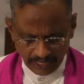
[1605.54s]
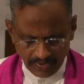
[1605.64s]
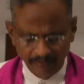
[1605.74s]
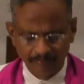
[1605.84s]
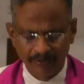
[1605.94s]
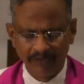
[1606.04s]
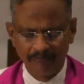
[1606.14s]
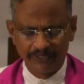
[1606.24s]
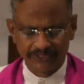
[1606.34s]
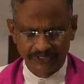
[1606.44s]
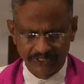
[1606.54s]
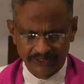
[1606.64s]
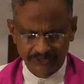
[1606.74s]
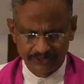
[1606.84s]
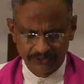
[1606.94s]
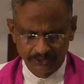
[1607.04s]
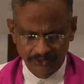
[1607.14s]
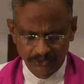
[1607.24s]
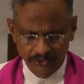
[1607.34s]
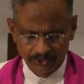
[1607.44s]
our purpose is
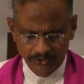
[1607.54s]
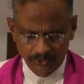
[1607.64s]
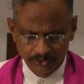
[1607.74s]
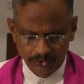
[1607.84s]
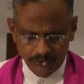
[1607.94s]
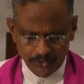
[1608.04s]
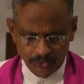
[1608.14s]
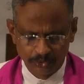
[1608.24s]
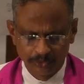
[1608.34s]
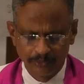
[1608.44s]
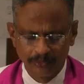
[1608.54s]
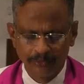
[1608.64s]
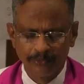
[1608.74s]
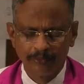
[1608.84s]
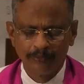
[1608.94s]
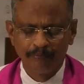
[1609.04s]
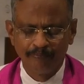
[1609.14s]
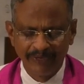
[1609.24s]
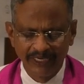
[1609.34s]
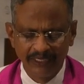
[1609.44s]
to
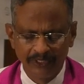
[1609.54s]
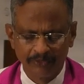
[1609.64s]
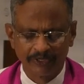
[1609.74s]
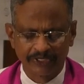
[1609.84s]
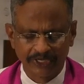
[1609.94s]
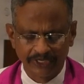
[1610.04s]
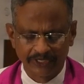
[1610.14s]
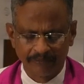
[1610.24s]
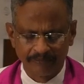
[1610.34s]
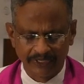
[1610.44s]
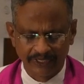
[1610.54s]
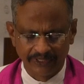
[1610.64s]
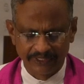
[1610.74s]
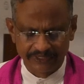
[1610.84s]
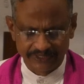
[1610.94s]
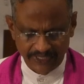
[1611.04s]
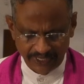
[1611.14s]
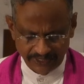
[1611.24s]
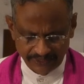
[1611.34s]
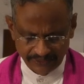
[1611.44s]
build your kingdom here in this year.